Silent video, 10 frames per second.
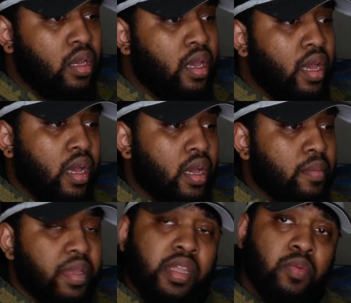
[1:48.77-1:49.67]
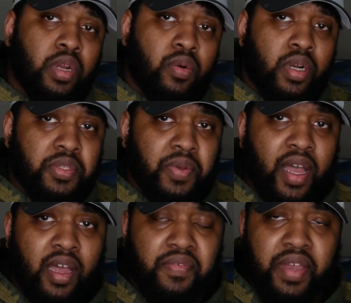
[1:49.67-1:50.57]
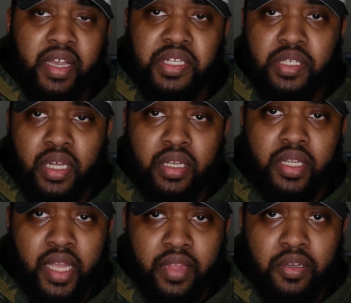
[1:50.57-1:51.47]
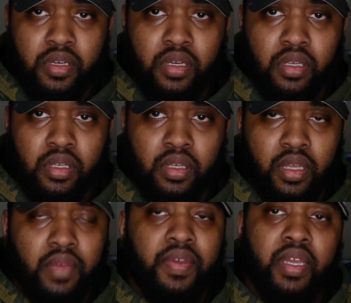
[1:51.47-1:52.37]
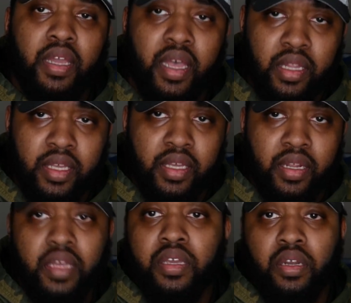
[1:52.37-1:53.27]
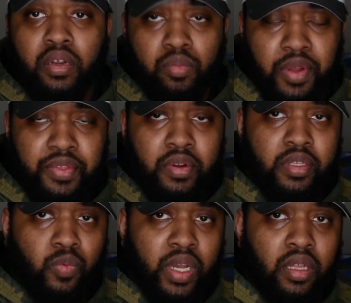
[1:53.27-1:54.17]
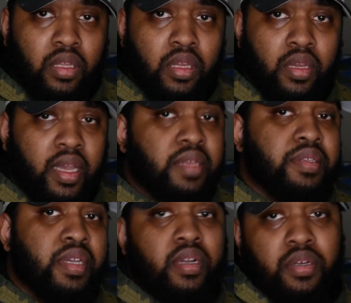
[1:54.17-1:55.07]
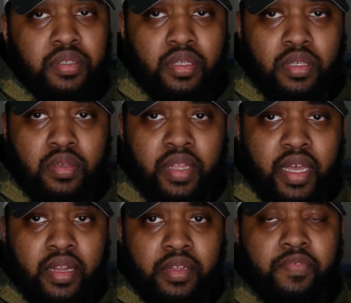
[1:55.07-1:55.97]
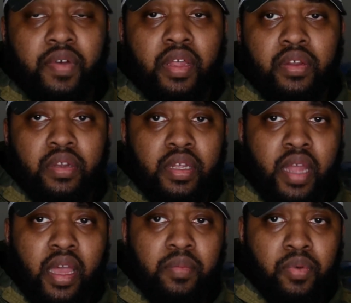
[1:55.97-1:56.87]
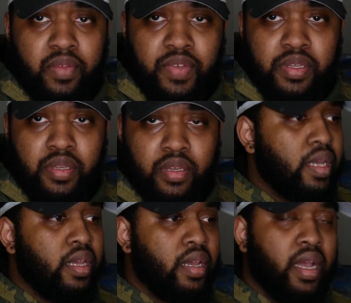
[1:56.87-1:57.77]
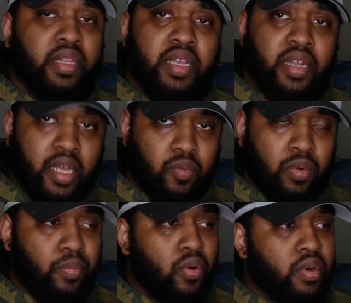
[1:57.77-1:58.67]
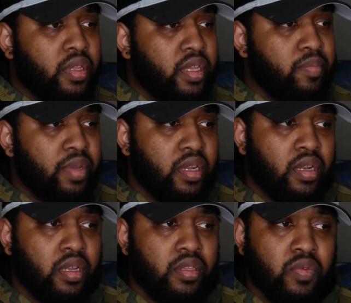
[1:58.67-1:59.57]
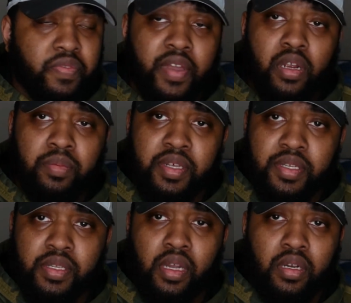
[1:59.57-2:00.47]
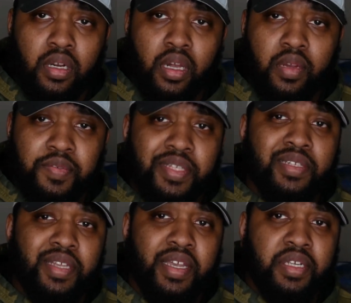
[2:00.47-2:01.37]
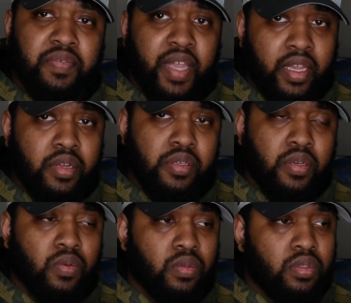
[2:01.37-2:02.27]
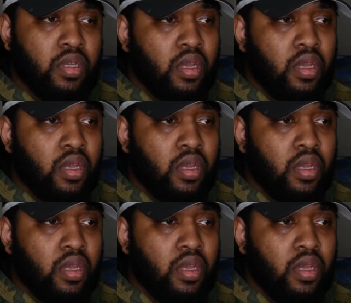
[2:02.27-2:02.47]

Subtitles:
and they would go on to have a son together, giving Elliot a younger brother as well as the younger sister that his father had had previously. Elliot had reportedly been to therapists on and off since the age of 8 years old,